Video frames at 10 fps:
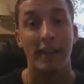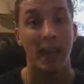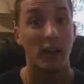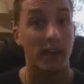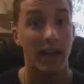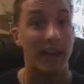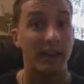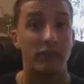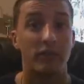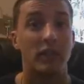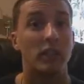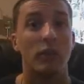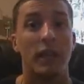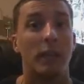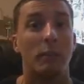now that I have a video
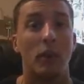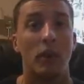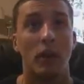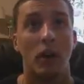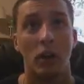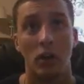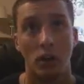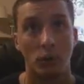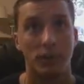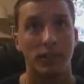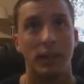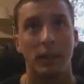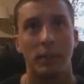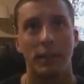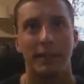camera along with the
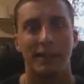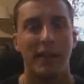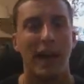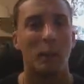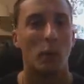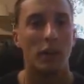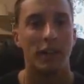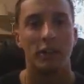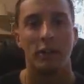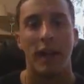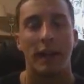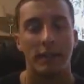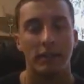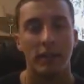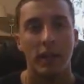gameplay, it's a lot more
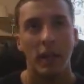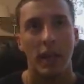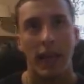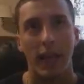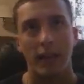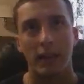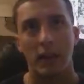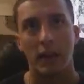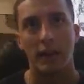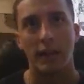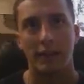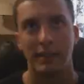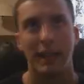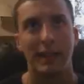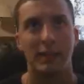interactive, and uh, it's a
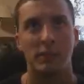lot less